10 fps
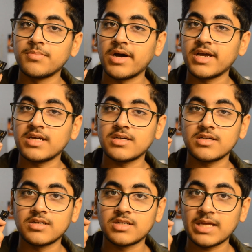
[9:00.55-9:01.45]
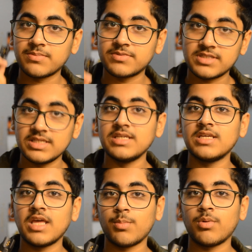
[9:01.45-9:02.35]
by a type
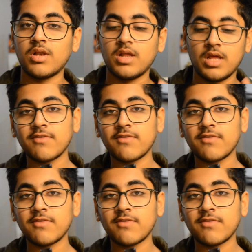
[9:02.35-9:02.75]
C cable.